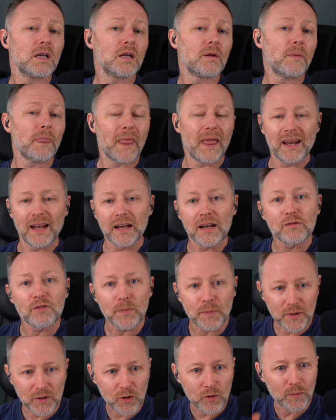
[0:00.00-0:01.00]
And then
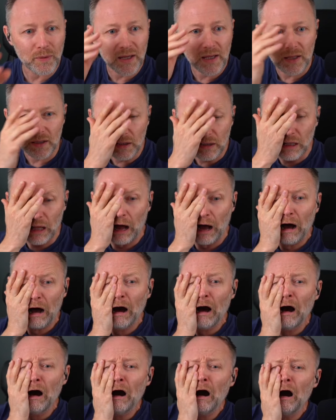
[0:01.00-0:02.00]
everybody will be,
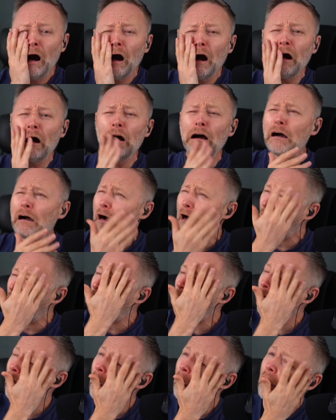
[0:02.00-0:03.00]
protect him
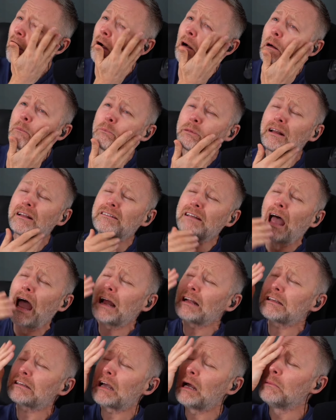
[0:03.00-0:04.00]

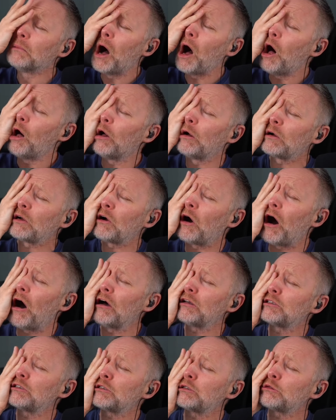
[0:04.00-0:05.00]
at all
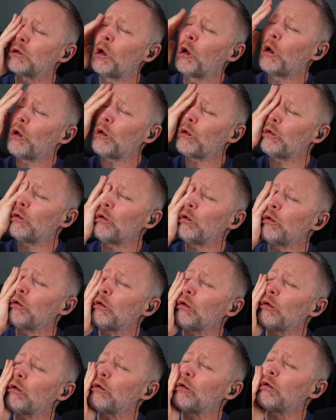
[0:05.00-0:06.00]
costs.
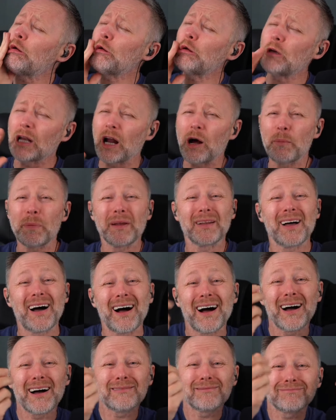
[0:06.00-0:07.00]
Ooh, and I'll be like
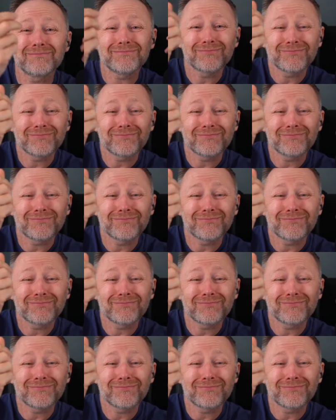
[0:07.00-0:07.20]
that.